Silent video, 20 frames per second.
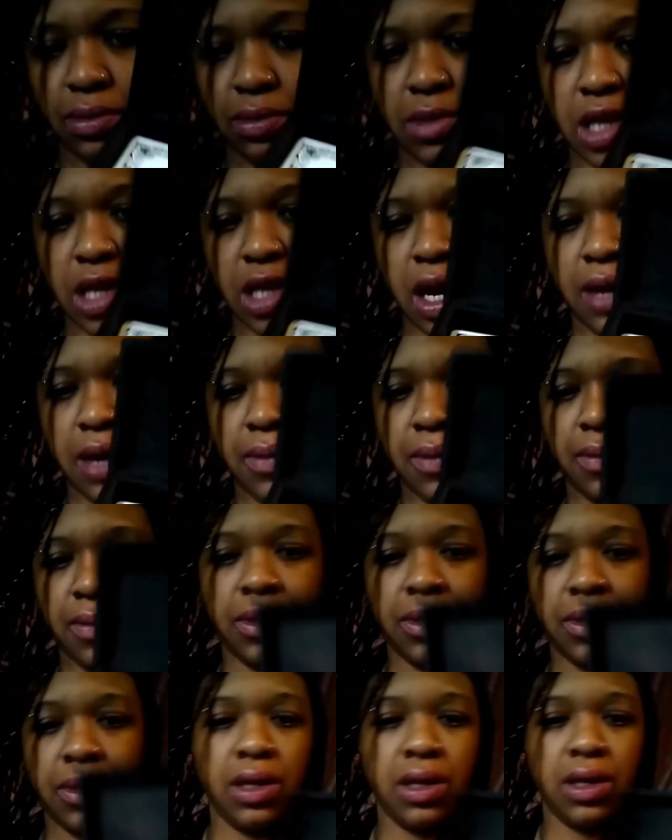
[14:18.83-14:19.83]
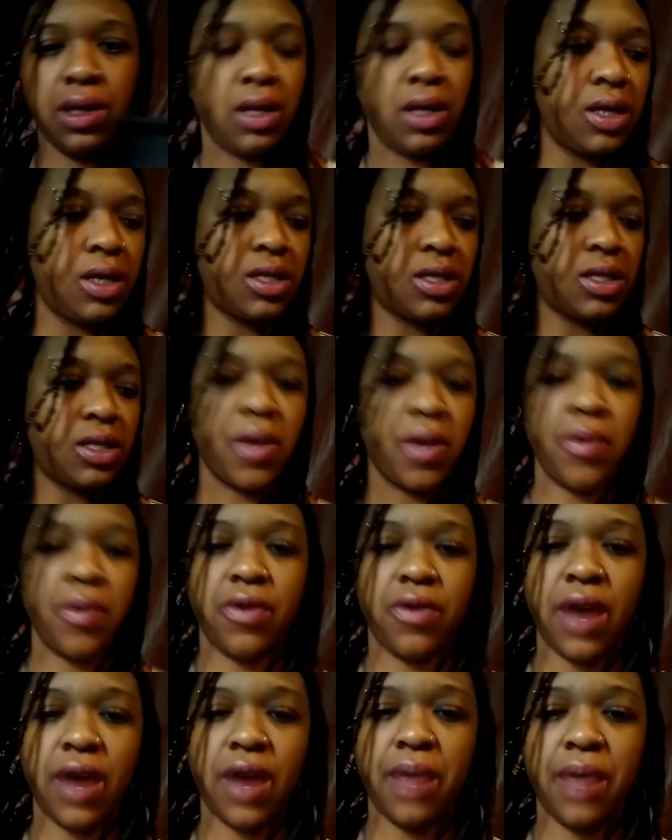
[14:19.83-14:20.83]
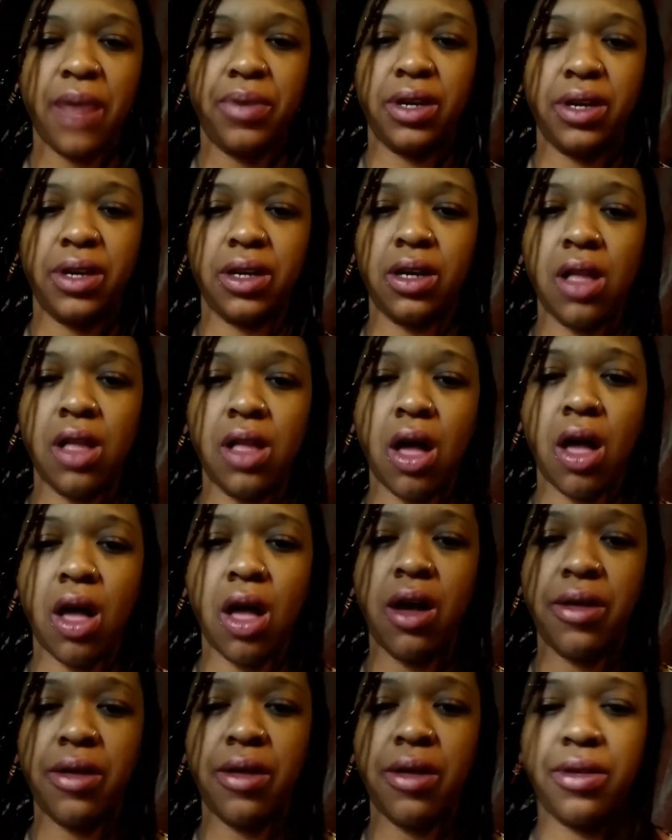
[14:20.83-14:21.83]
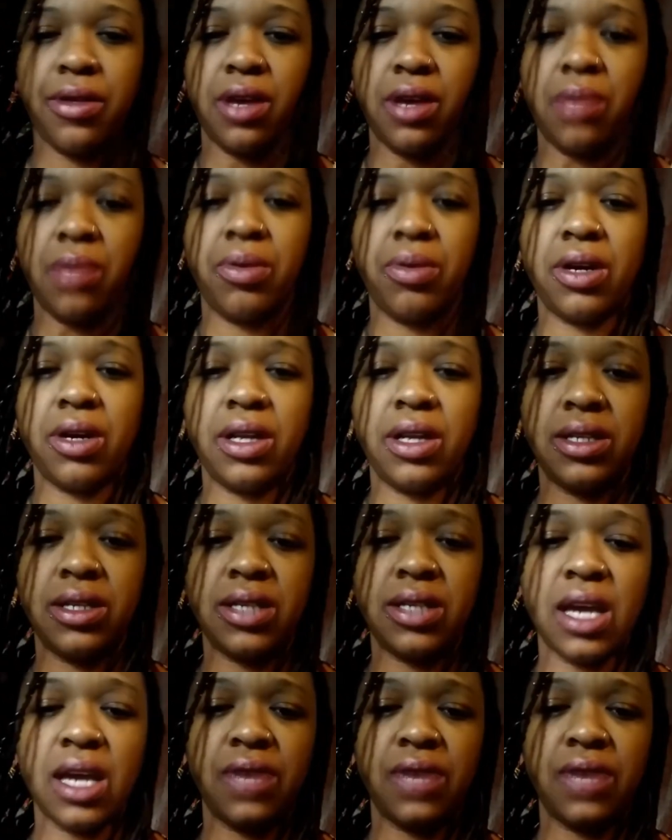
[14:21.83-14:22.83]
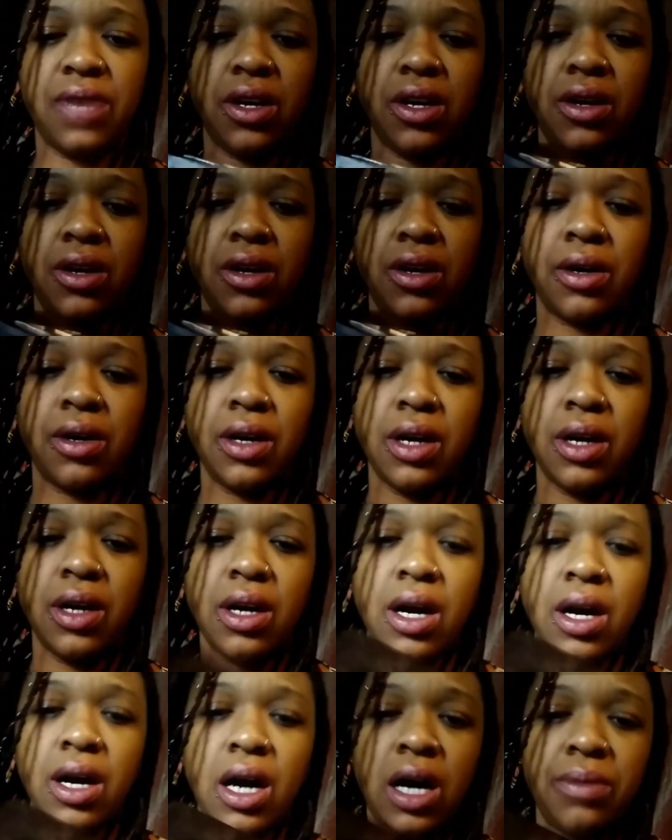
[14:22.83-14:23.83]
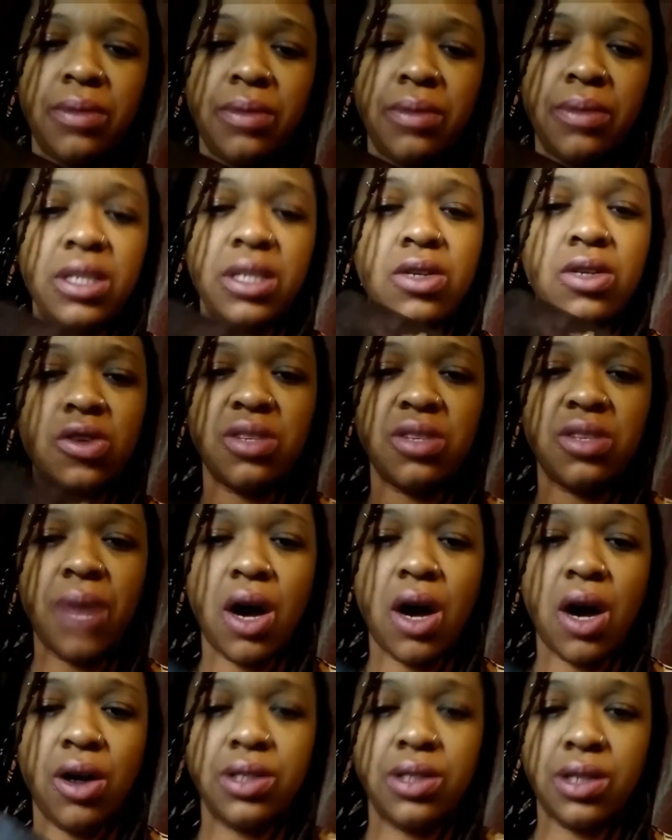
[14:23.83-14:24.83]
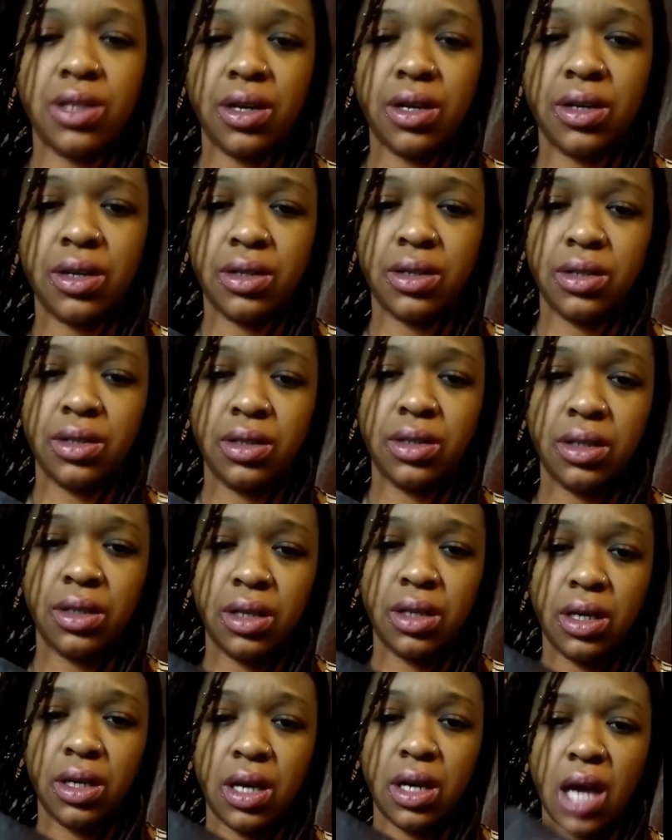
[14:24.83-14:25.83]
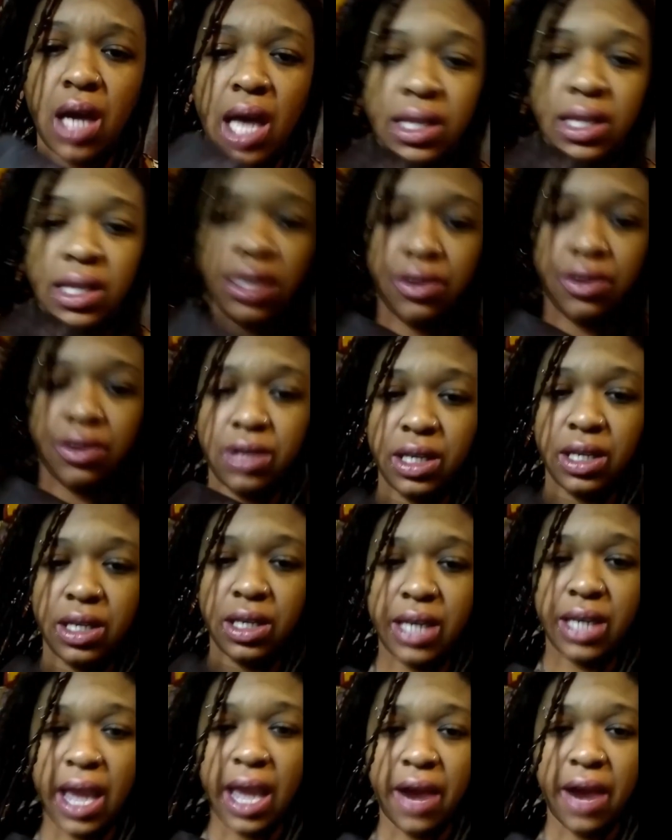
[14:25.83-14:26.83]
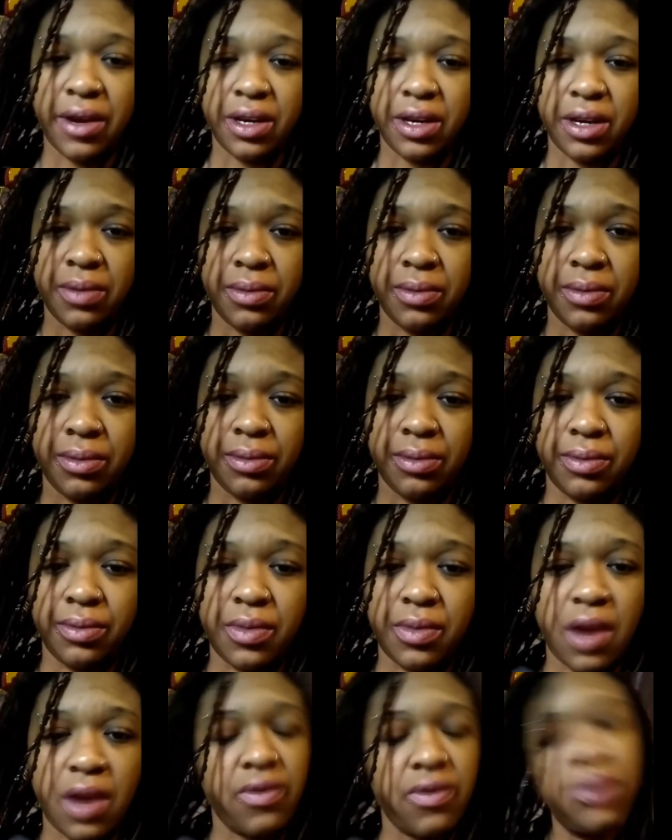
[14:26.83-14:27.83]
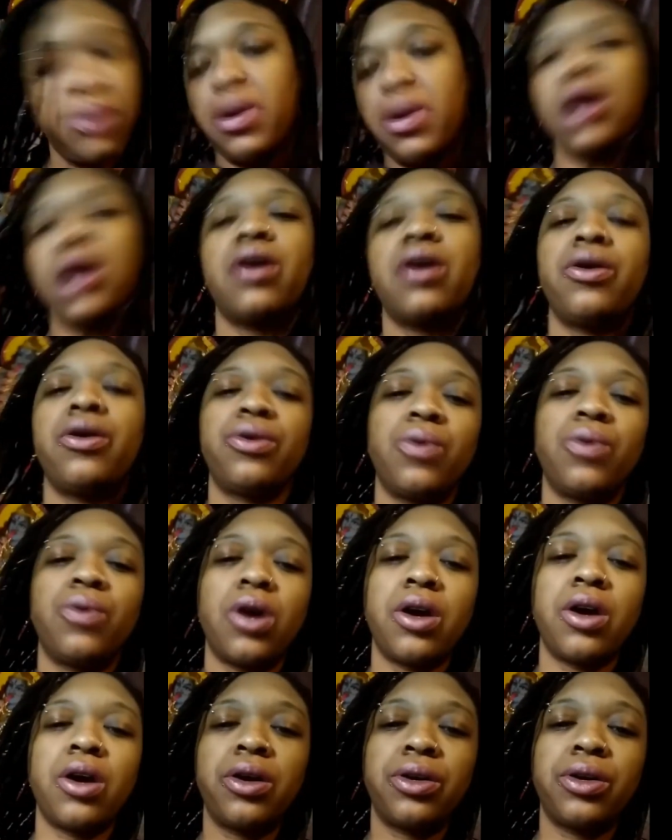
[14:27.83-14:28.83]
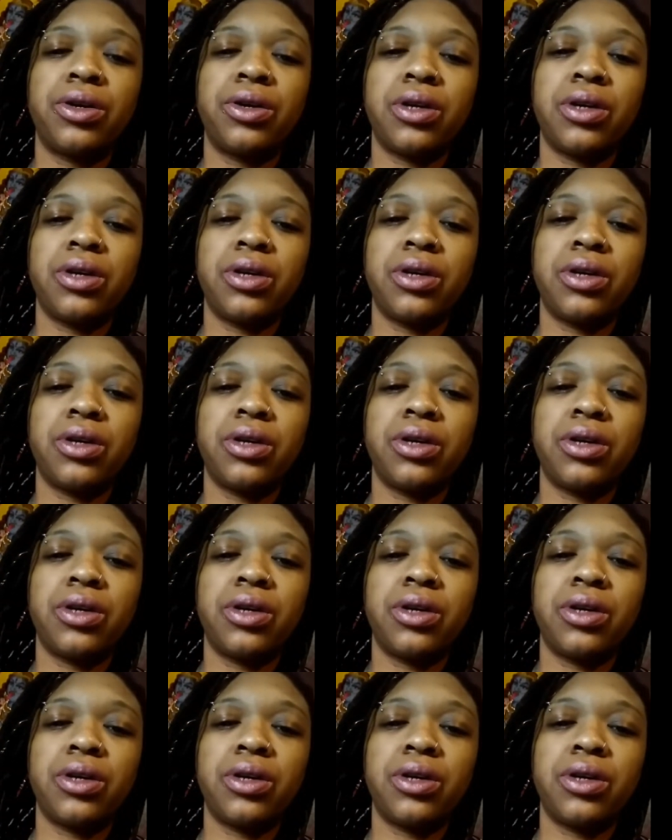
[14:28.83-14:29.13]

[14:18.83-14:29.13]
Okay. Some people wrap it in cloth and put it inside of here. This goes on my altar. I literally carry them everywhere I go to work.